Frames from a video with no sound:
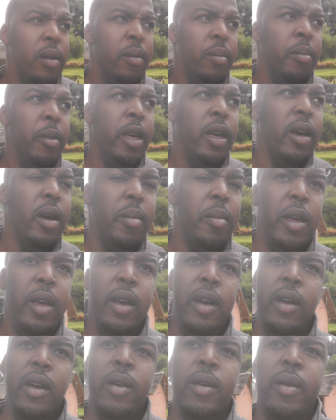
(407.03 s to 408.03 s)
me coming
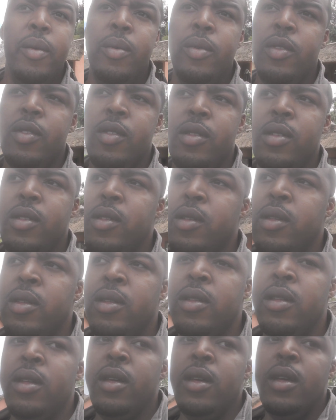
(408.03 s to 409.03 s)
here, it was
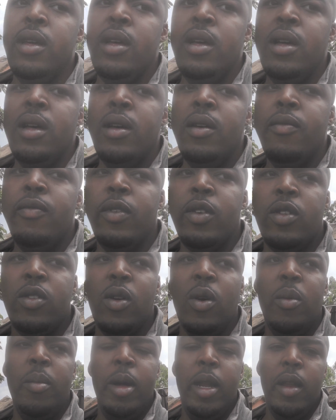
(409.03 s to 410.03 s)
for
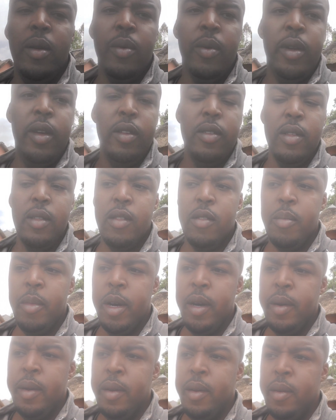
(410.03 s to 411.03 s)
so many reasons,
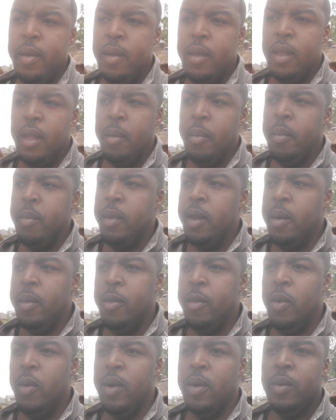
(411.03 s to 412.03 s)
but the
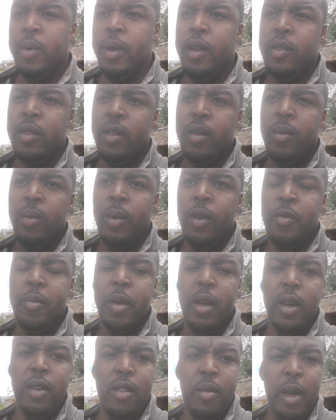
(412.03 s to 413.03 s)
number one reason was
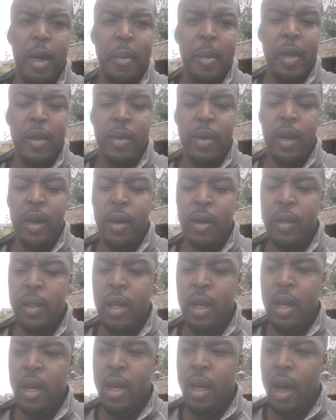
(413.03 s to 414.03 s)
because of my mental health.
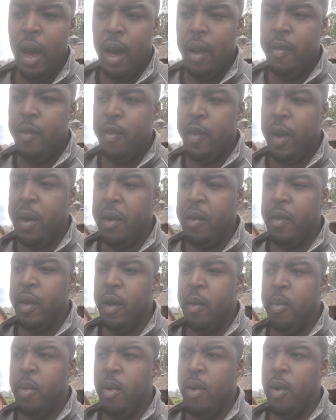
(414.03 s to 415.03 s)
I had a very,
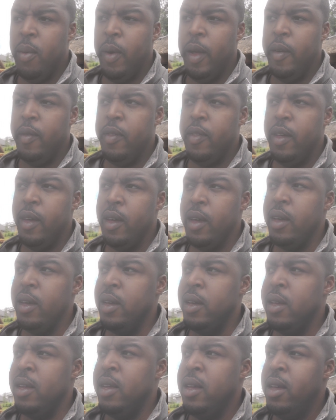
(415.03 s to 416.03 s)
very poor way of
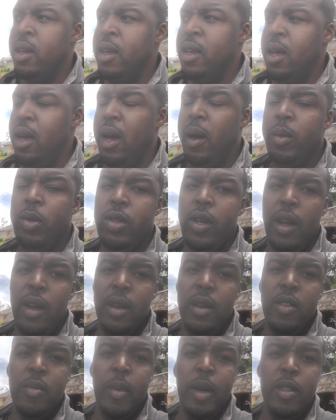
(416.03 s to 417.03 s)
thinking. I'm sharing
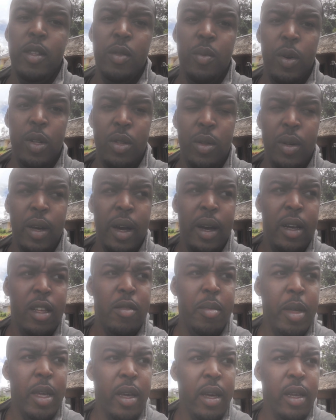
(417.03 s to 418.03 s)
this message with you guys
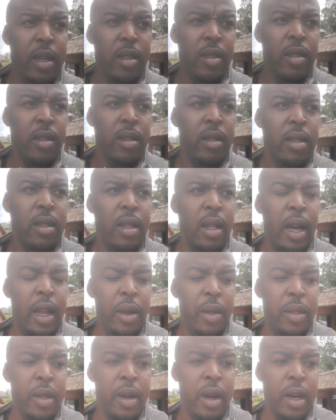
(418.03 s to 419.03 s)
because I
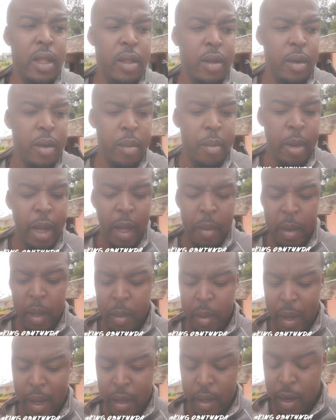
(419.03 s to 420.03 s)
know there are other black
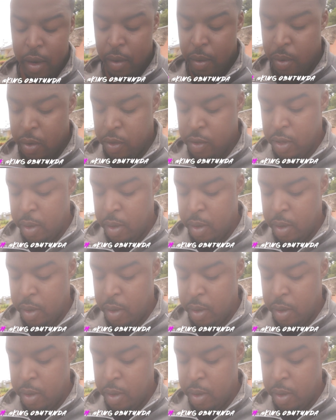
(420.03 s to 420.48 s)
people out there who are